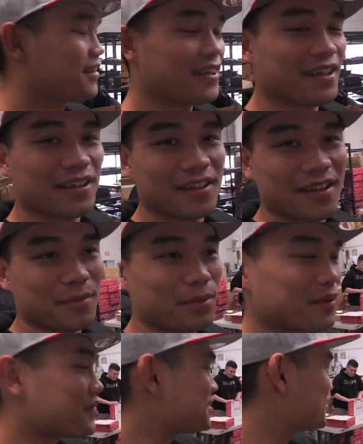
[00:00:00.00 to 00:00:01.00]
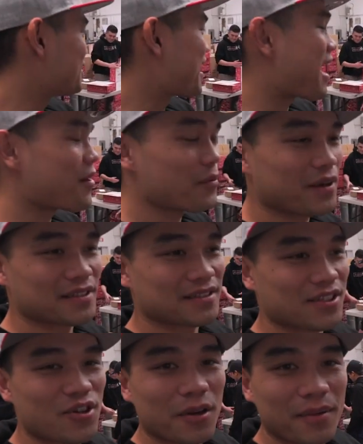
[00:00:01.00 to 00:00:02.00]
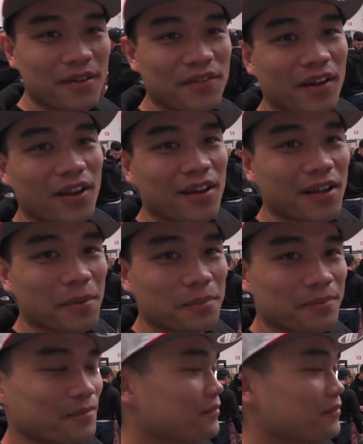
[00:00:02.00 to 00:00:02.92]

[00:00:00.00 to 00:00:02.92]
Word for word: The the preface to that was the truck bed fell on him,